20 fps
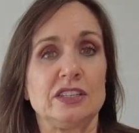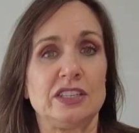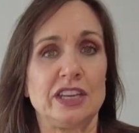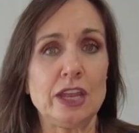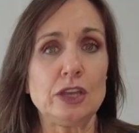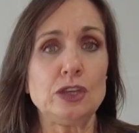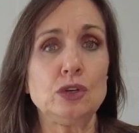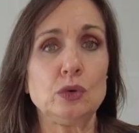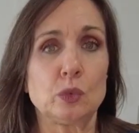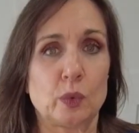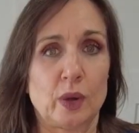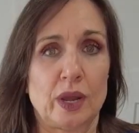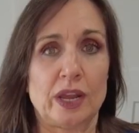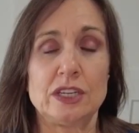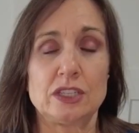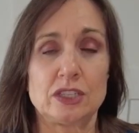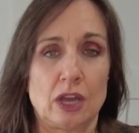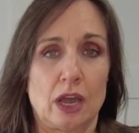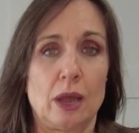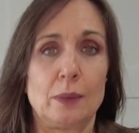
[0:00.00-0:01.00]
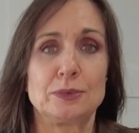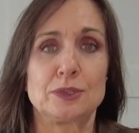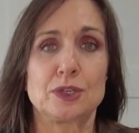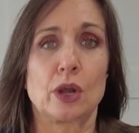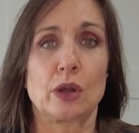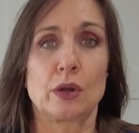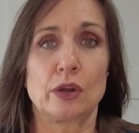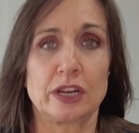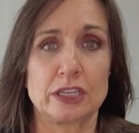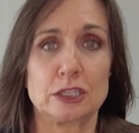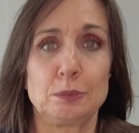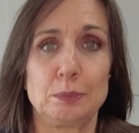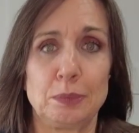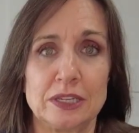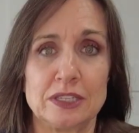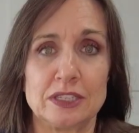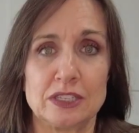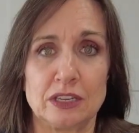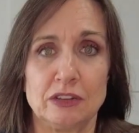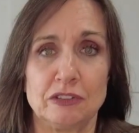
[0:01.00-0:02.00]
Daniel Rainn tops are
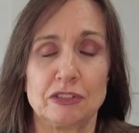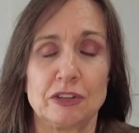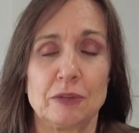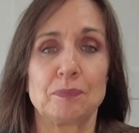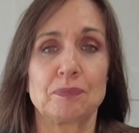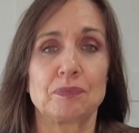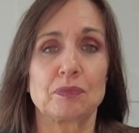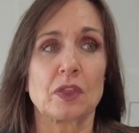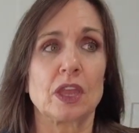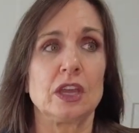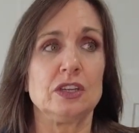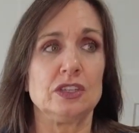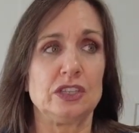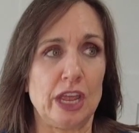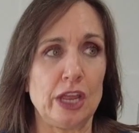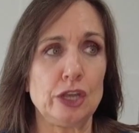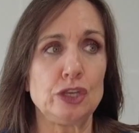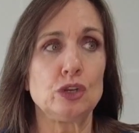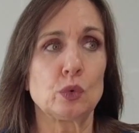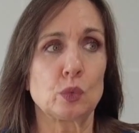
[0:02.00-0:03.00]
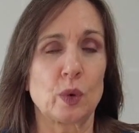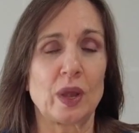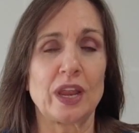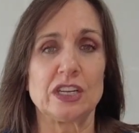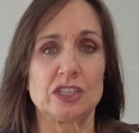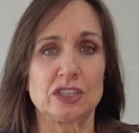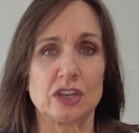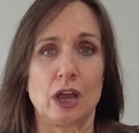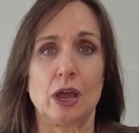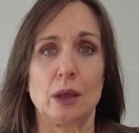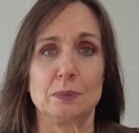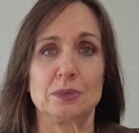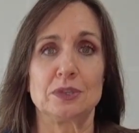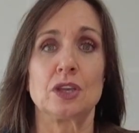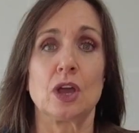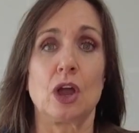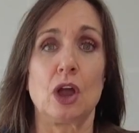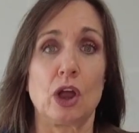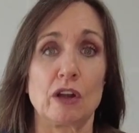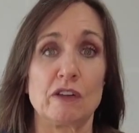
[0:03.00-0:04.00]
expensive. Daniel Rainn
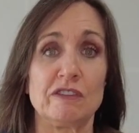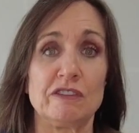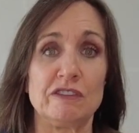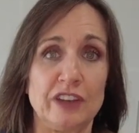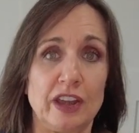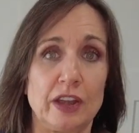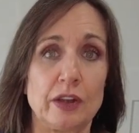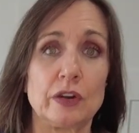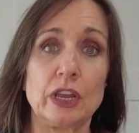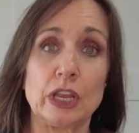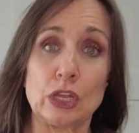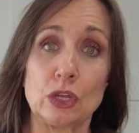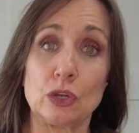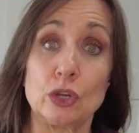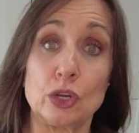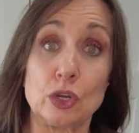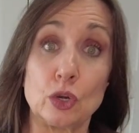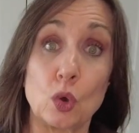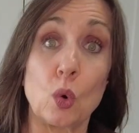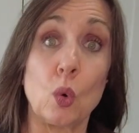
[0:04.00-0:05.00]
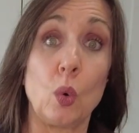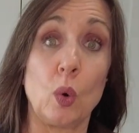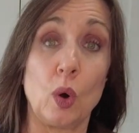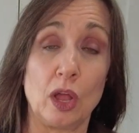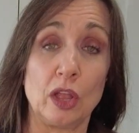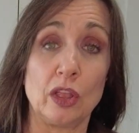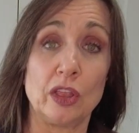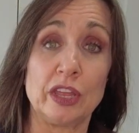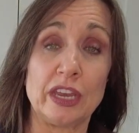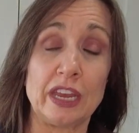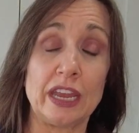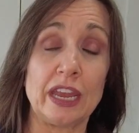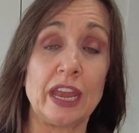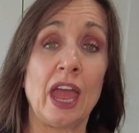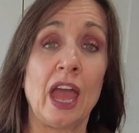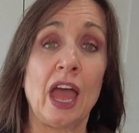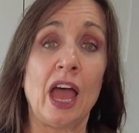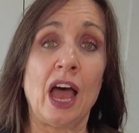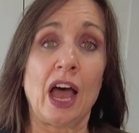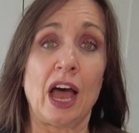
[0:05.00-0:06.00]
tops are very good quality.
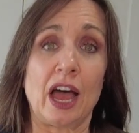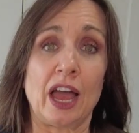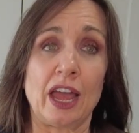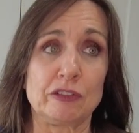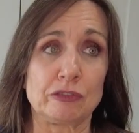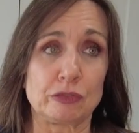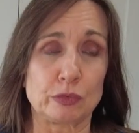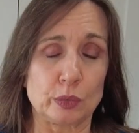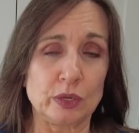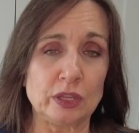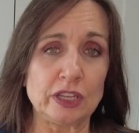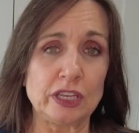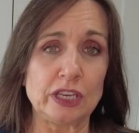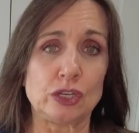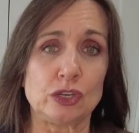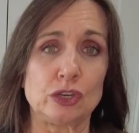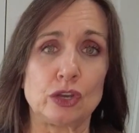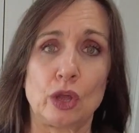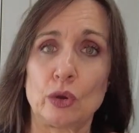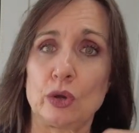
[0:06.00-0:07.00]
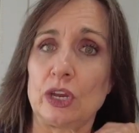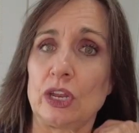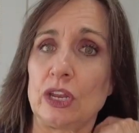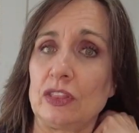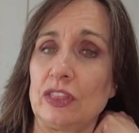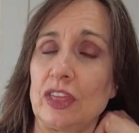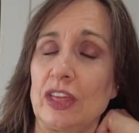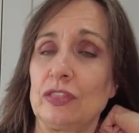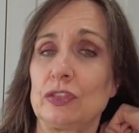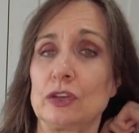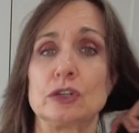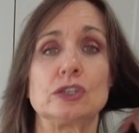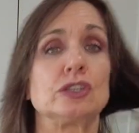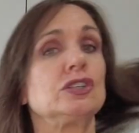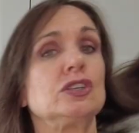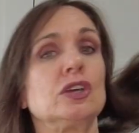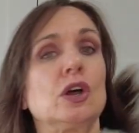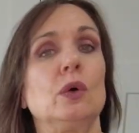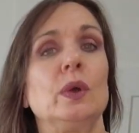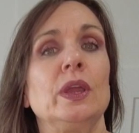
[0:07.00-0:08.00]
I've really noted that their
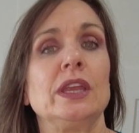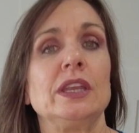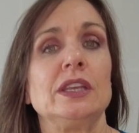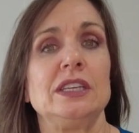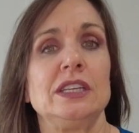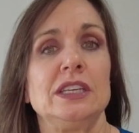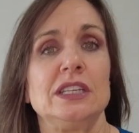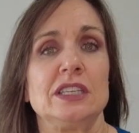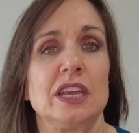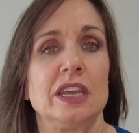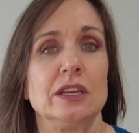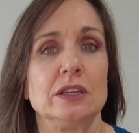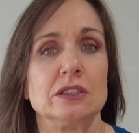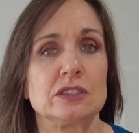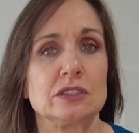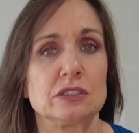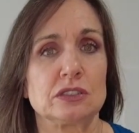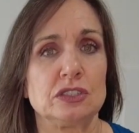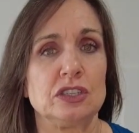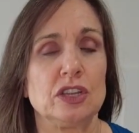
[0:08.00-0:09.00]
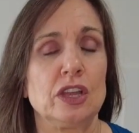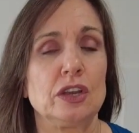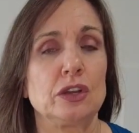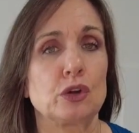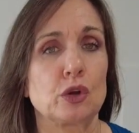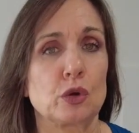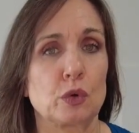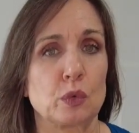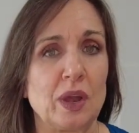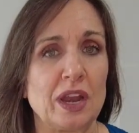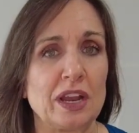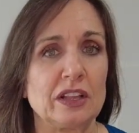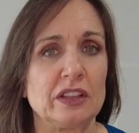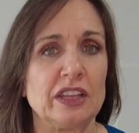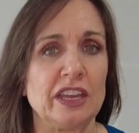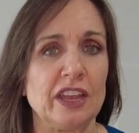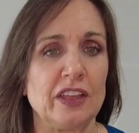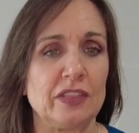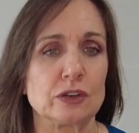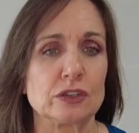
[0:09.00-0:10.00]
sewing details, they're done
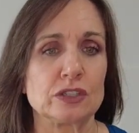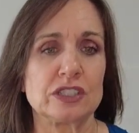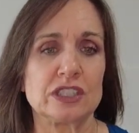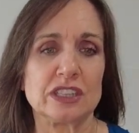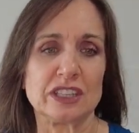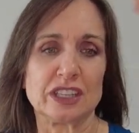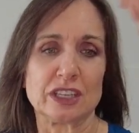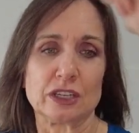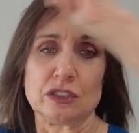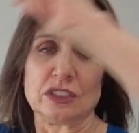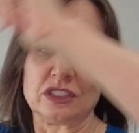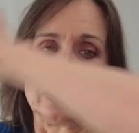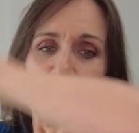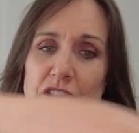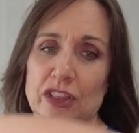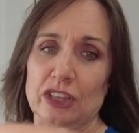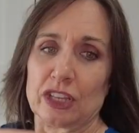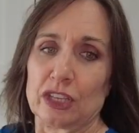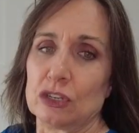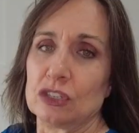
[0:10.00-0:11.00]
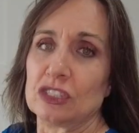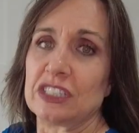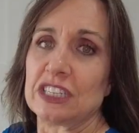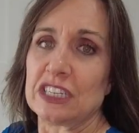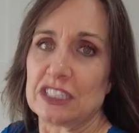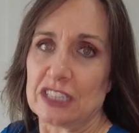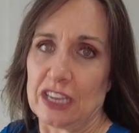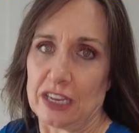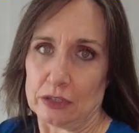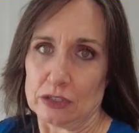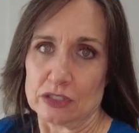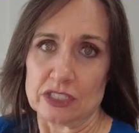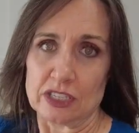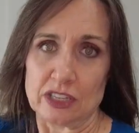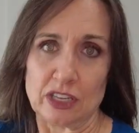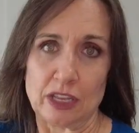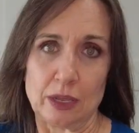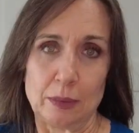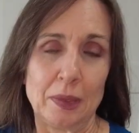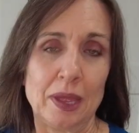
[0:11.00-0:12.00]
correctly and there's the little, the little details
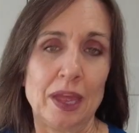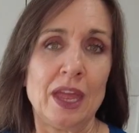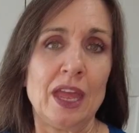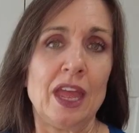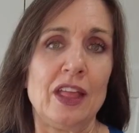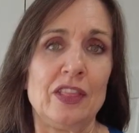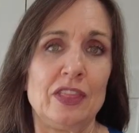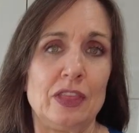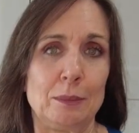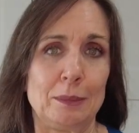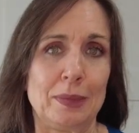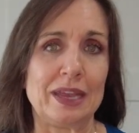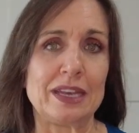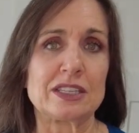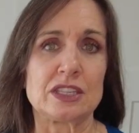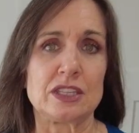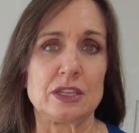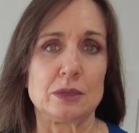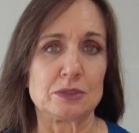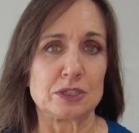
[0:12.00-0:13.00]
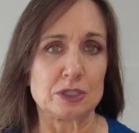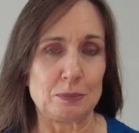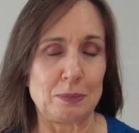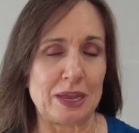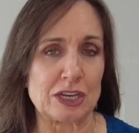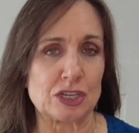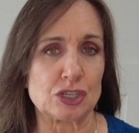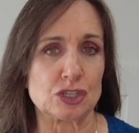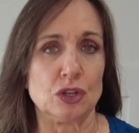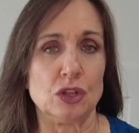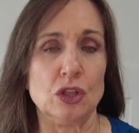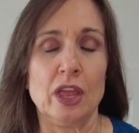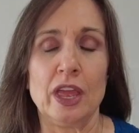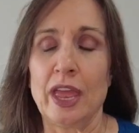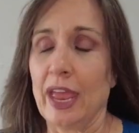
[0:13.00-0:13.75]
in them that makes them special